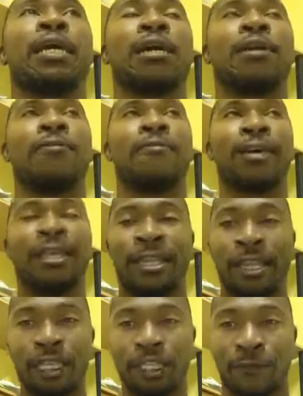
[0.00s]
uh,
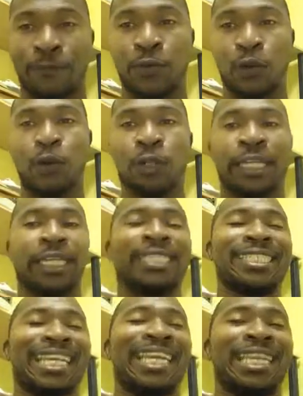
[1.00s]
in its
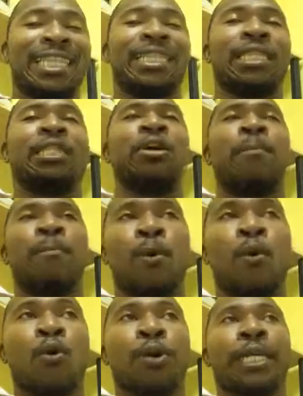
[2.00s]
fullness in the
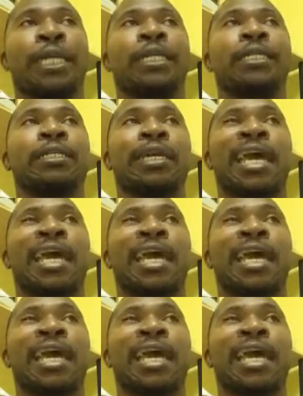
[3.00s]
morning